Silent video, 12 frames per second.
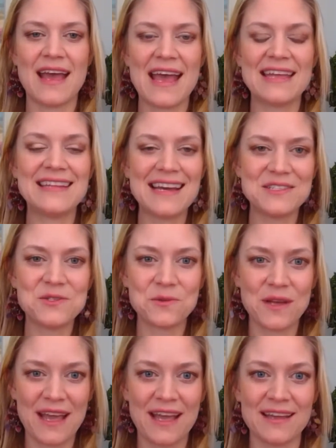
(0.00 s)
And that's
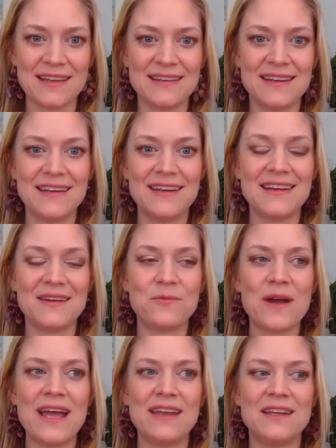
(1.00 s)
okay.
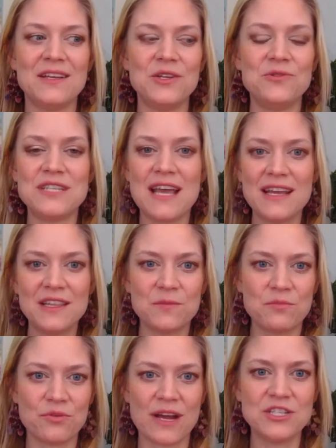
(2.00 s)
When you take the
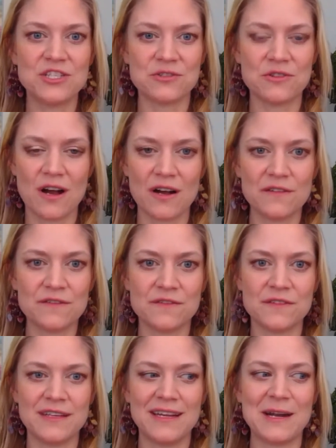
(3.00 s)
pressure off,
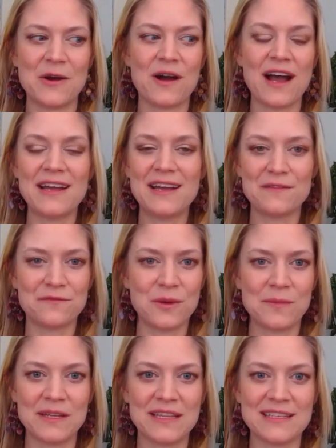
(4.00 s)
I have
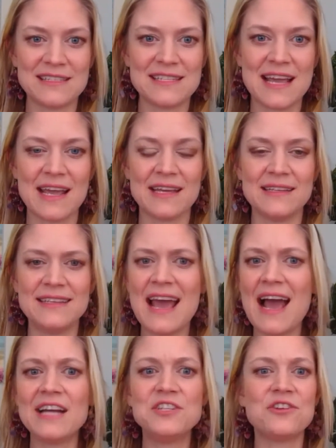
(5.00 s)
women that say, yeah,
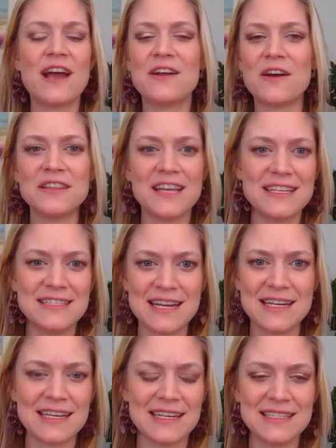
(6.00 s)
I tried online
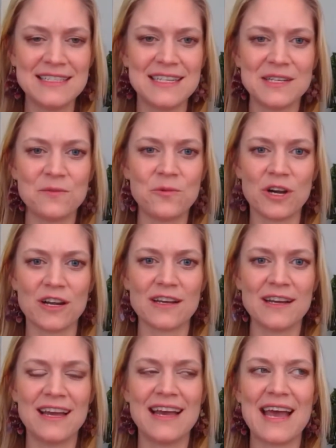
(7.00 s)
dating and it didn't work.
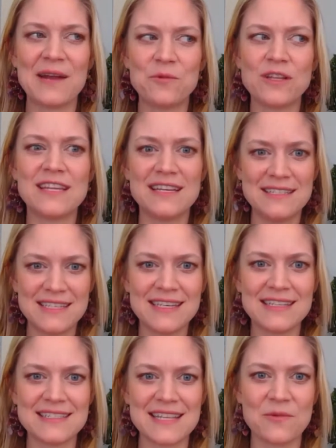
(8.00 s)
And what they did
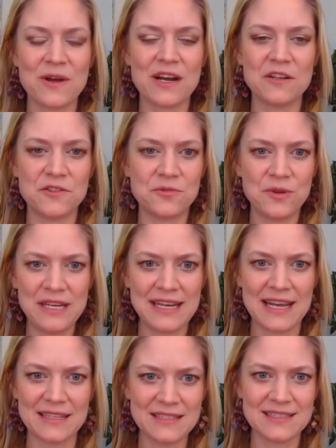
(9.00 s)
is they went on 3
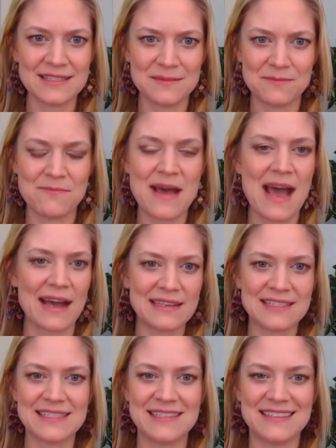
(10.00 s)
dates
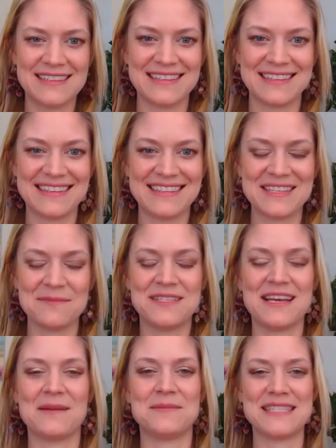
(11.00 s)
max,
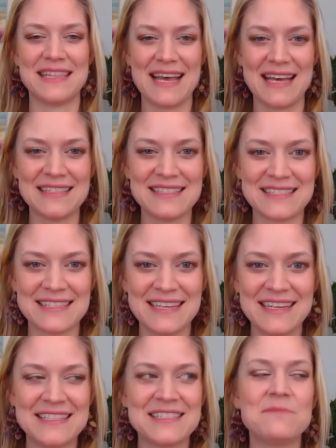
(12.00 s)
sometimes less.
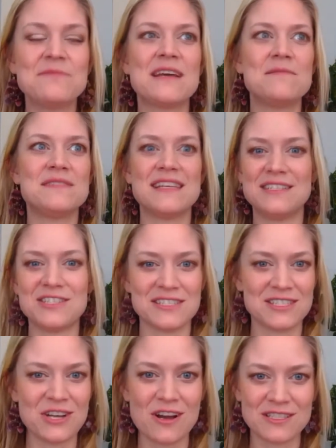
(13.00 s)
Sometimes they
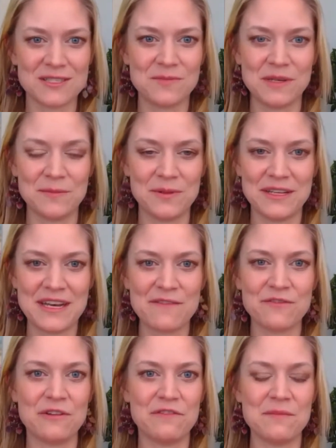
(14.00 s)
just talked to people and
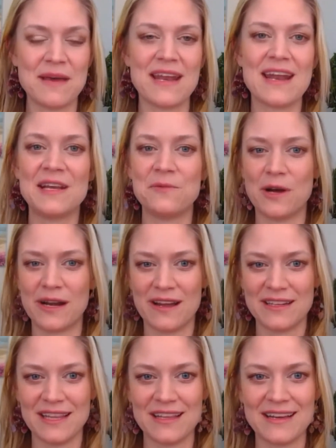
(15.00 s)
never even met
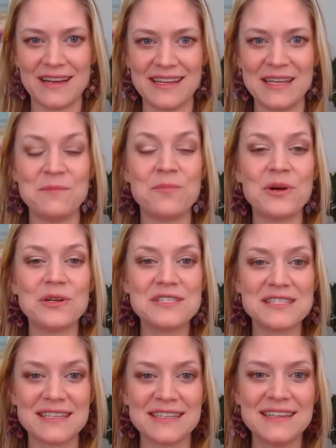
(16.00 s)
anyone in
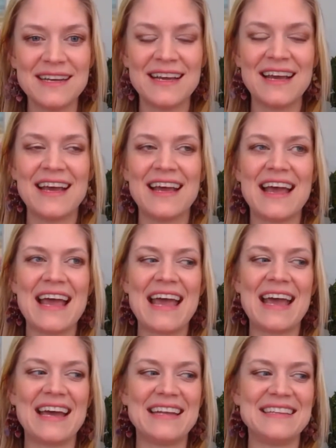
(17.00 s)
person.
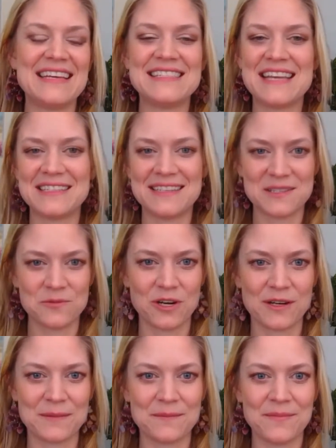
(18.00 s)
And they say it doesn't
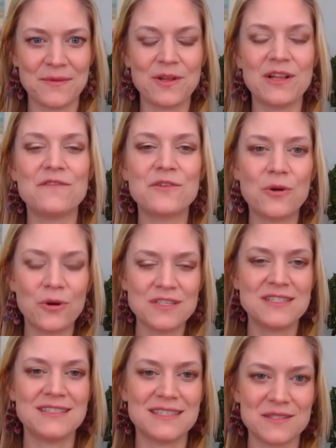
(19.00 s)
work. Well, of
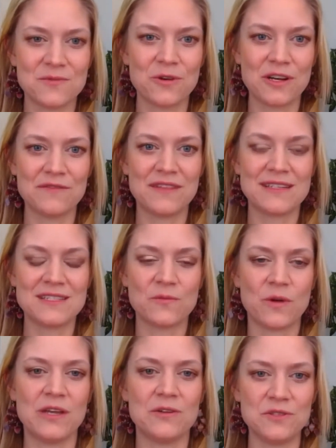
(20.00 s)
course it doesn't work if that's the
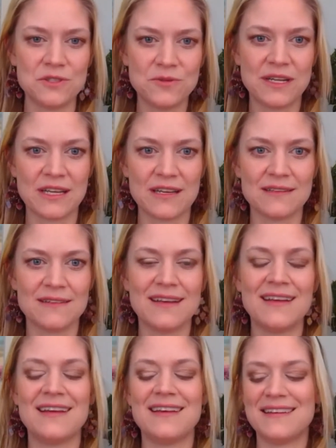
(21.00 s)
way you're doing
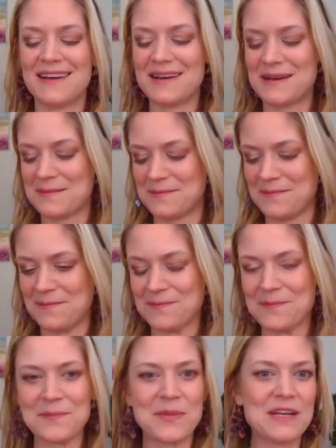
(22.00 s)
it.
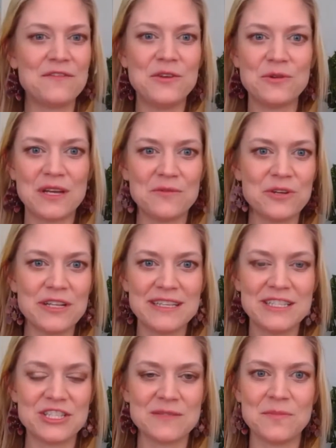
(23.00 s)
But if you can really
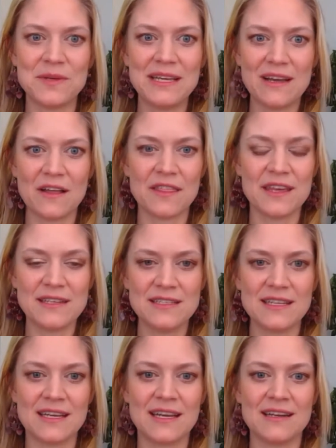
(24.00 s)
just be
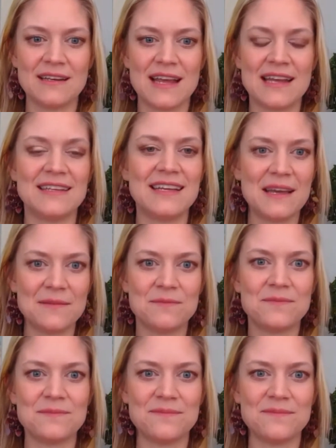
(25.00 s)
authentic and get